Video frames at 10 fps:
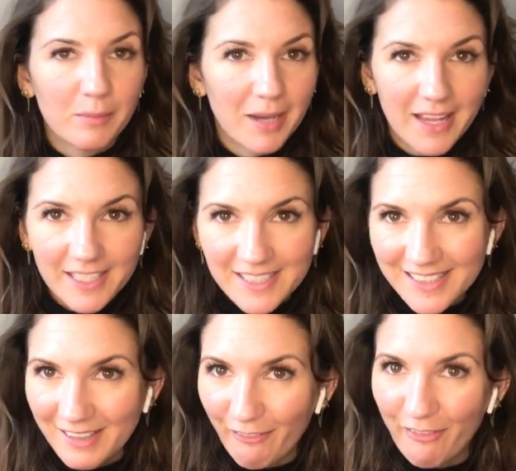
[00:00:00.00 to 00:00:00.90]

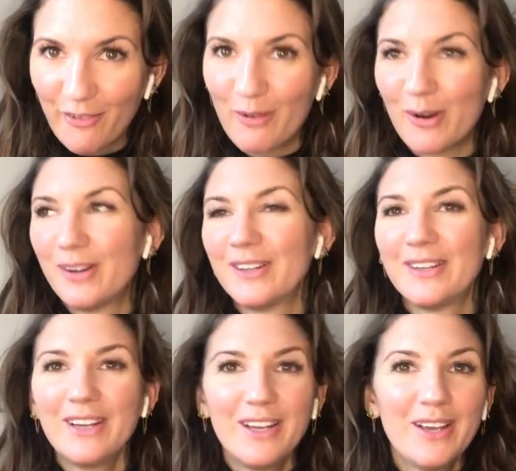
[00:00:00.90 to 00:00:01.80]
place for
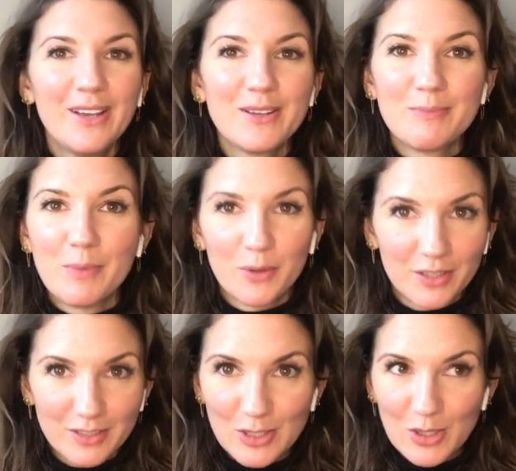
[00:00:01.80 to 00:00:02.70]
more
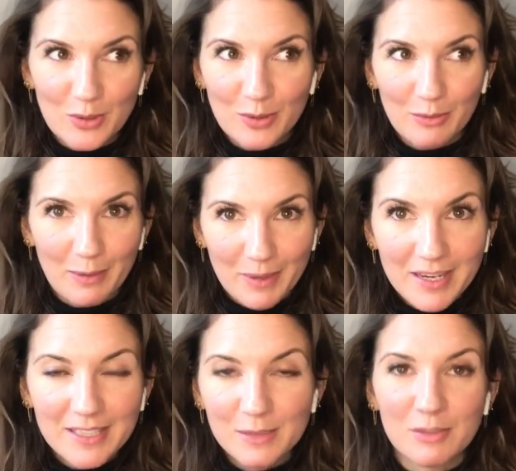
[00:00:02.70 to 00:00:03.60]
than two, three
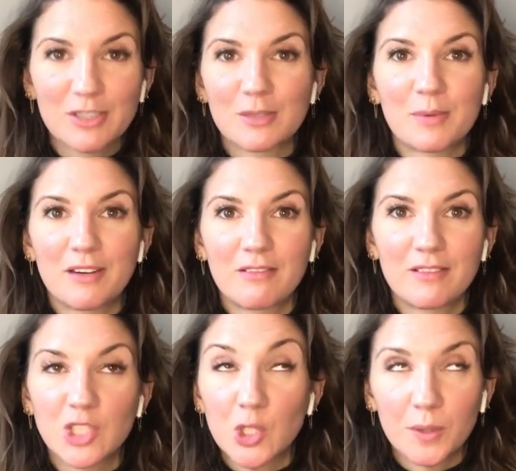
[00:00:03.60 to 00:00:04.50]
weeks, which has been
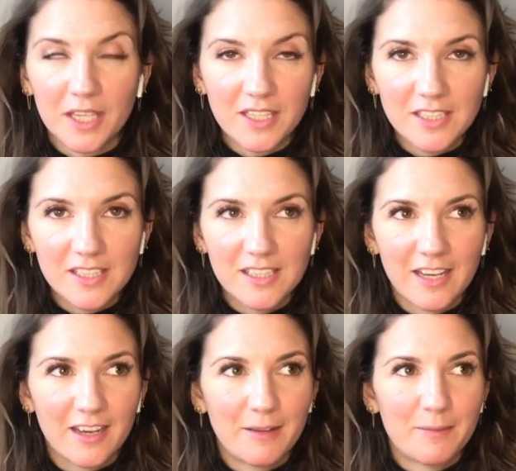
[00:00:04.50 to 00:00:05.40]
joyous,
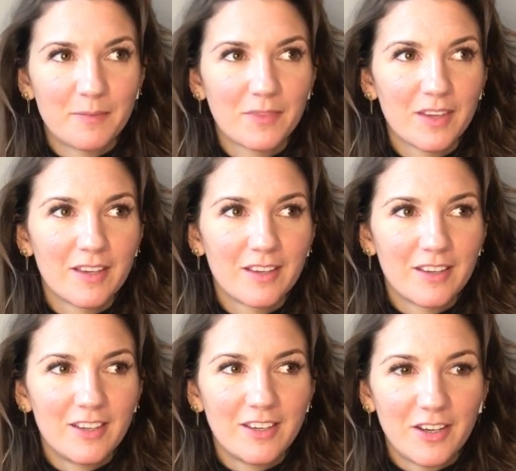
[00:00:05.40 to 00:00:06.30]
um,
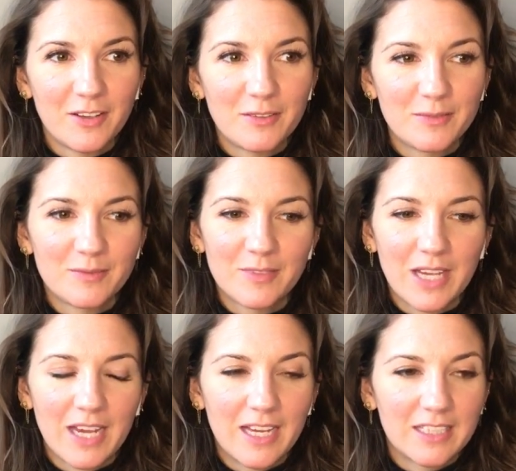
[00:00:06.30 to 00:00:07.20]
you know,
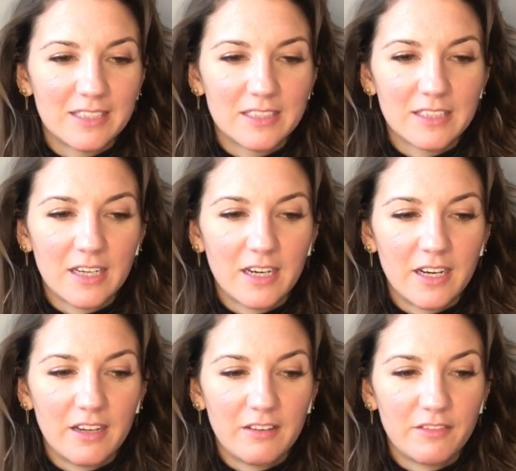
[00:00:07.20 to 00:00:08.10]
and
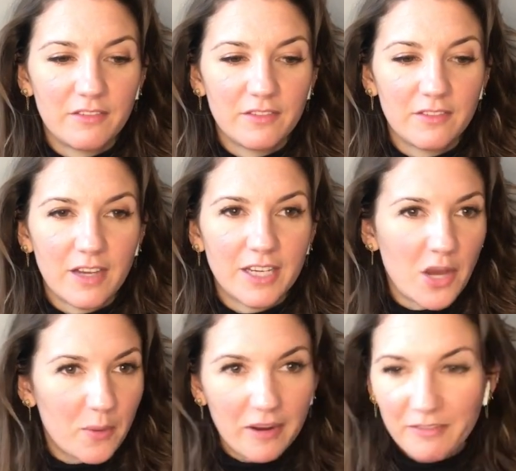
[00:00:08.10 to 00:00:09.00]
I've, I
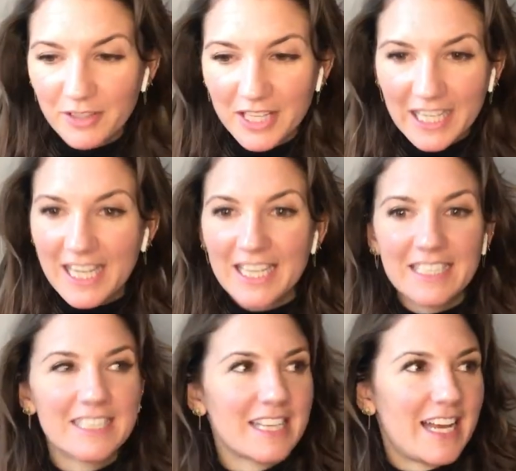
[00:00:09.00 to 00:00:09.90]
know where everything
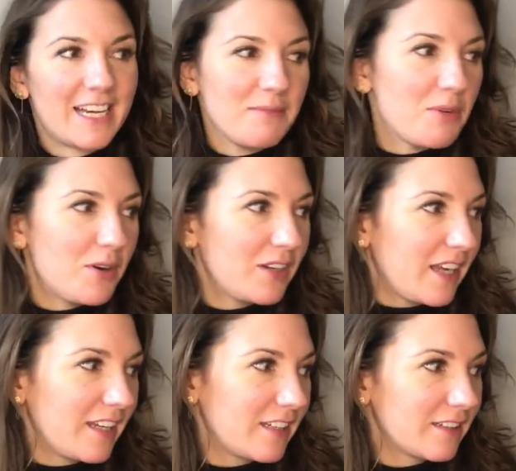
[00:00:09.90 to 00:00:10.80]
is and I'm not
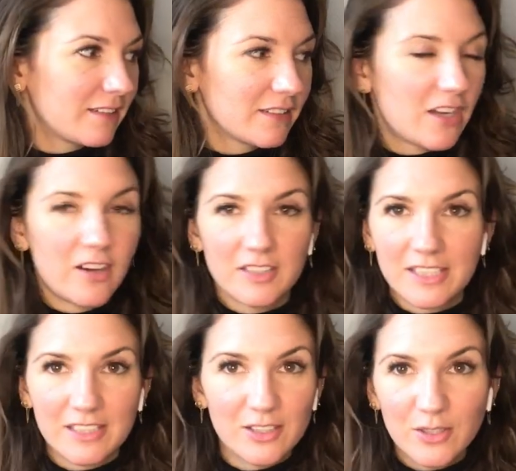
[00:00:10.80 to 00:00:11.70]
like
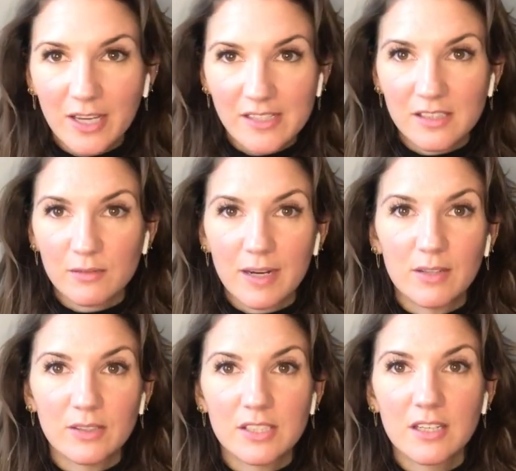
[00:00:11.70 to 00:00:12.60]
carting suitcases
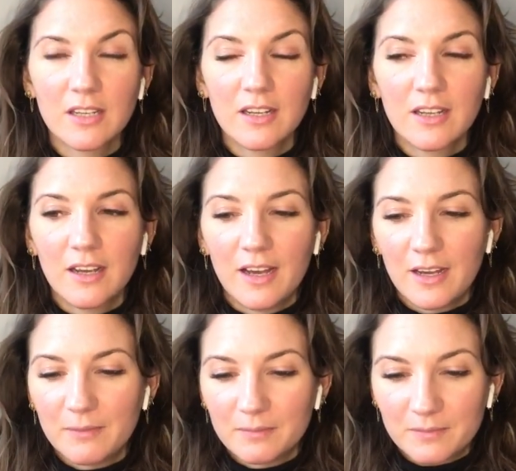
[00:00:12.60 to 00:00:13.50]
around.
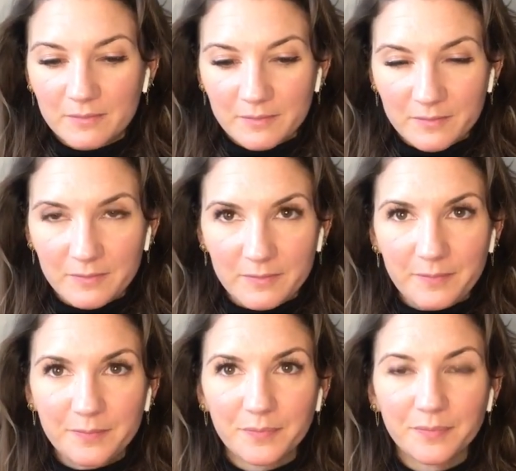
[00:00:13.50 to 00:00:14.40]
Um,